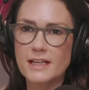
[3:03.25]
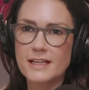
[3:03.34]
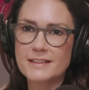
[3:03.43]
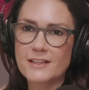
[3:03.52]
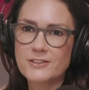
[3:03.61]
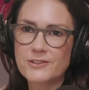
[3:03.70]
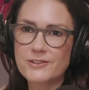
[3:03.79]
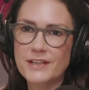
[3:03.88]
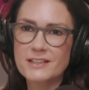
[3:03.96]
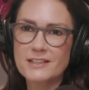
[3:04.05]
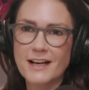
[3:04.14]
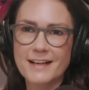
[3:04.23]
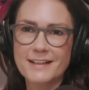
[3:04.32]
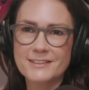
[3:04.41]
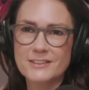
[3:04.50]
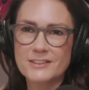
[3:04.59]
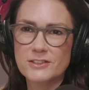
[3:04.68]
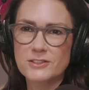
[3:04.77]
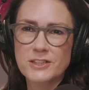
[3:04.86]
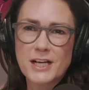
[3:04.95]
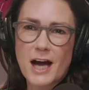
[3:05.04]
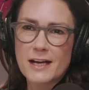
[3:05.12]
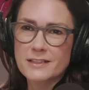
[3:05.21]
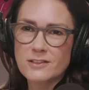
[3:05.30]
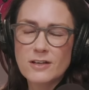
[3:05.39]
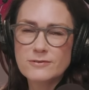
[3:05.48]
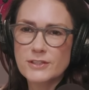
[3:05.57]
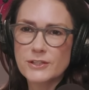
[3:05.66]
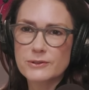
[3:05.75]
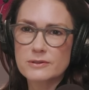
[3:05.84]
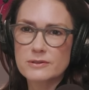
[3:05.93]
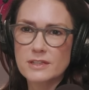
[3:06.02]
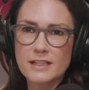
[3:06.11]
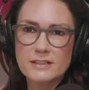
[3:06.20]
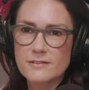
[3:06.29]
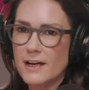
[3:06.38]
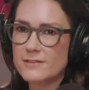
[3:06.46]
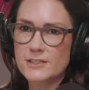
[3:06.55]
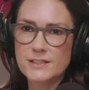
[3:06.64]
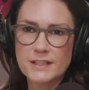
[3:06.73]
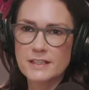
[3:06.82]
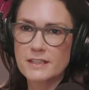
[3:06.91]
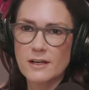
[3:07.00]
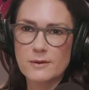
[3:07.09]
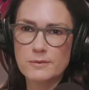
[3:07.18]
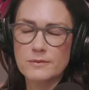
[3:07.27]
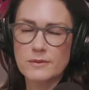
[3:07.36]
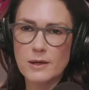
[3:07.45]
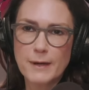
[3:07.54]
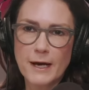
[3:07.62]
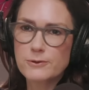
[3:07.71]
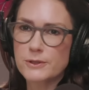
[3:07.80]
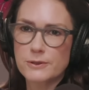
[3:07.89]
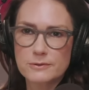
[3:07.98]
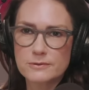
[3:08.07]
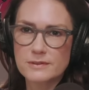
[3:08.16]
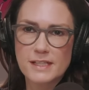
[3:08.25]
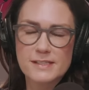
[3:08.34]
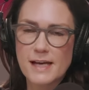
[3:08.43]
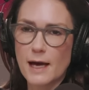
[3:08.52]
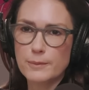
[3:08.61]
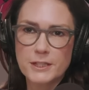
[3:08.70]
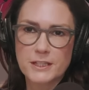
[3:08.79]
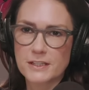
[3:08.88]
And then you're there and you're like, I love you. I love everything about you that's happening